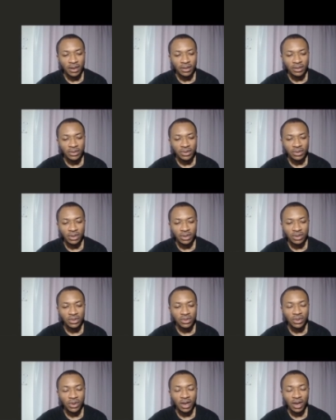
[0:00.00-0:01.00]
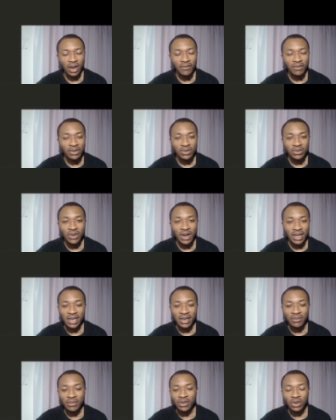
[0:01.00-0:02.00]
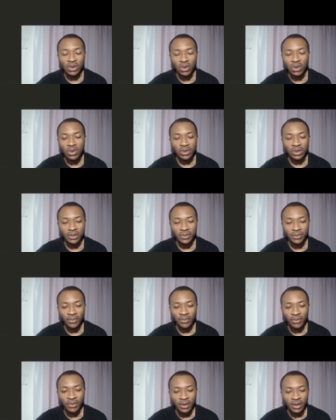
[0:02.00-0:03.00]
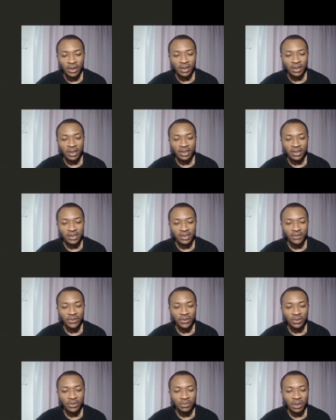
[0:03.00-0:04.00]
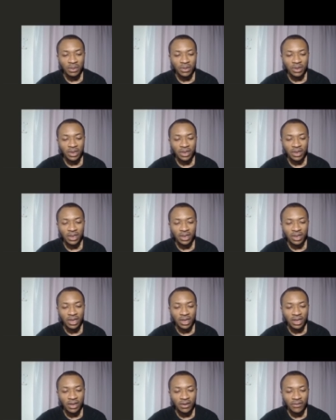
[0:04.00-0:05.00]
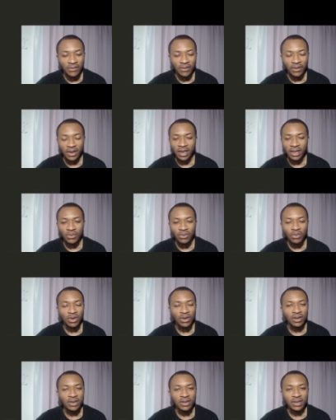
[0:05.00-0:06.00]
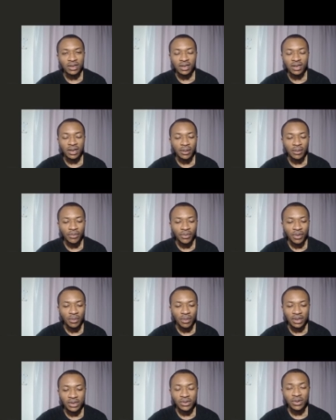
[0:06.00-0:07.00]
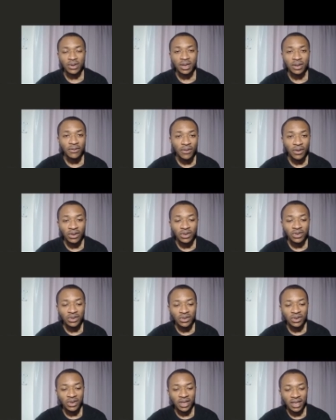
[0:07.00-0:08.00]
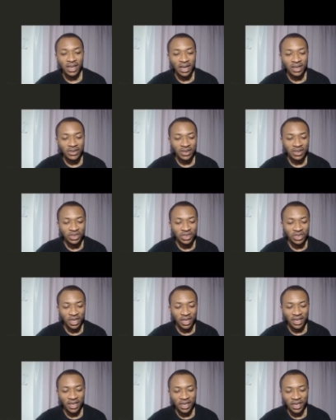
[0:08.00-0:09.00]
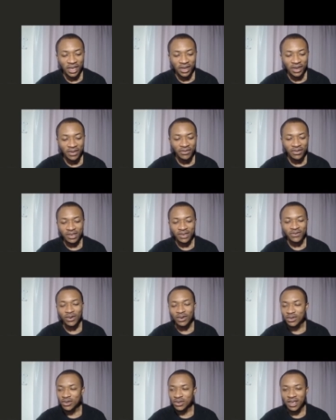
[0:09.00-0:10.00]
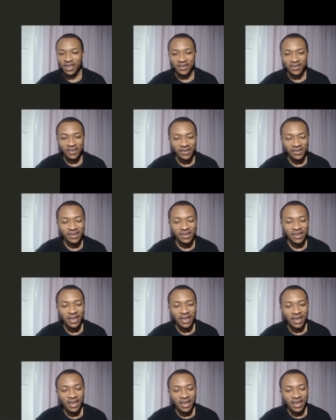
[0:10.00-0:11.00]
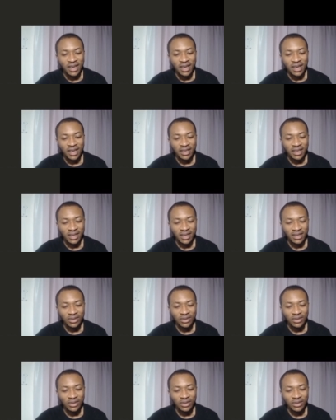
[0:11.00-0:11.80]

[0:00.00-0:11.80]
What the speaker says: to having to write them in your code. That is, if you maybe forget one particular function, you can actually check here if this function exists, and then you